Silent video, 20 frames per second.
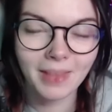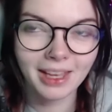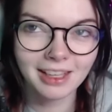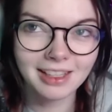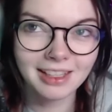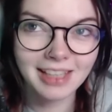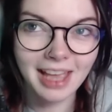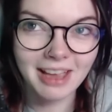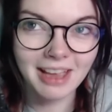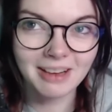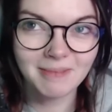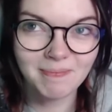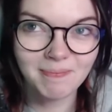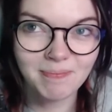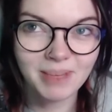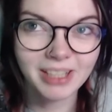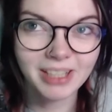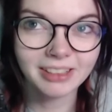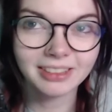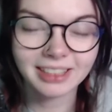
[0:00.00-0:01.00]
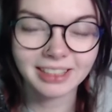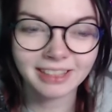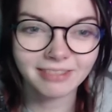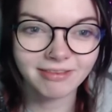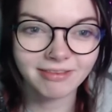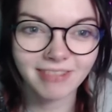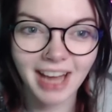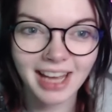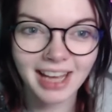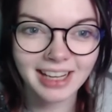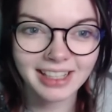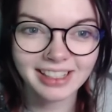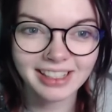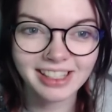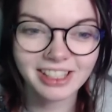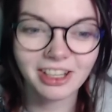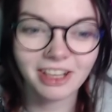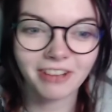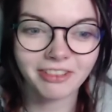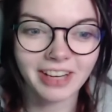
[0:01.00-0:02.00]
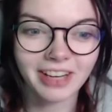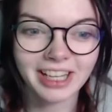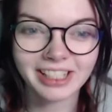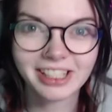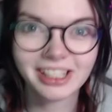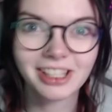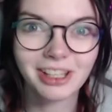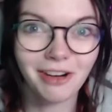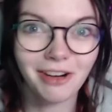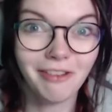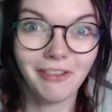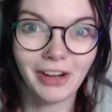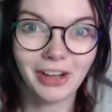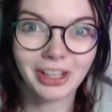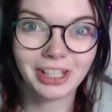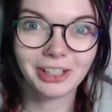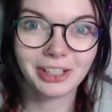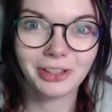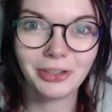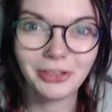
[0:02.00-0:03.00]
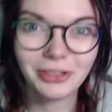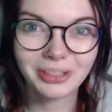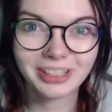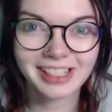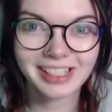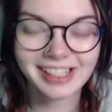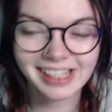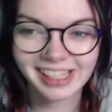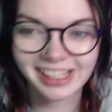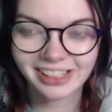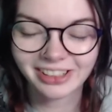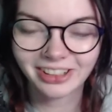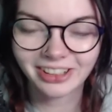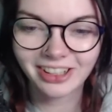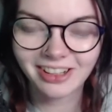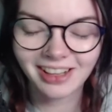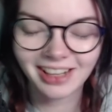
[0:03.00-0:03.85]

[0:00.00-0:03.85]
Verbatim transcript: getting built and ready and stuff, it's so fucking cool to see it all.